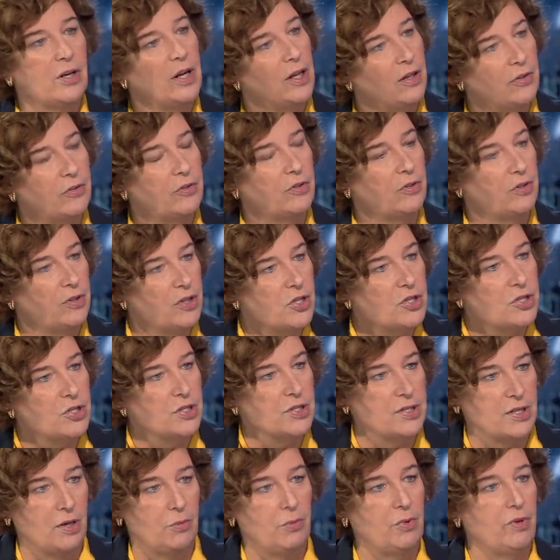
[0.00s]
health
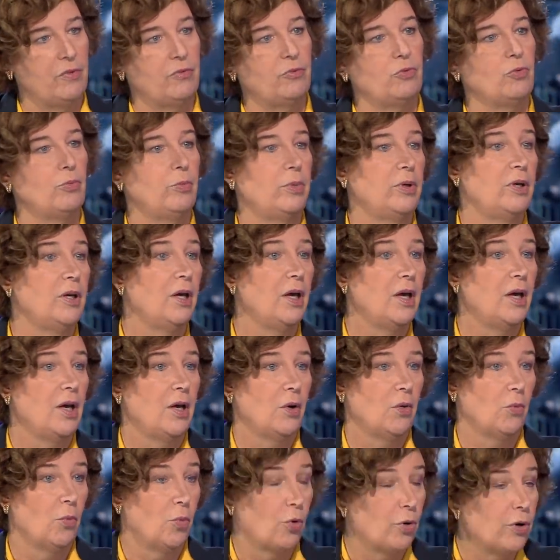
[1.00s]
conditions that we have to be
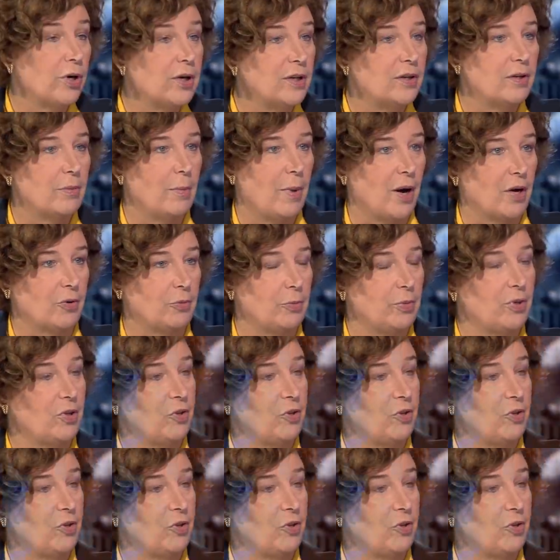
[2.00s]
worried about,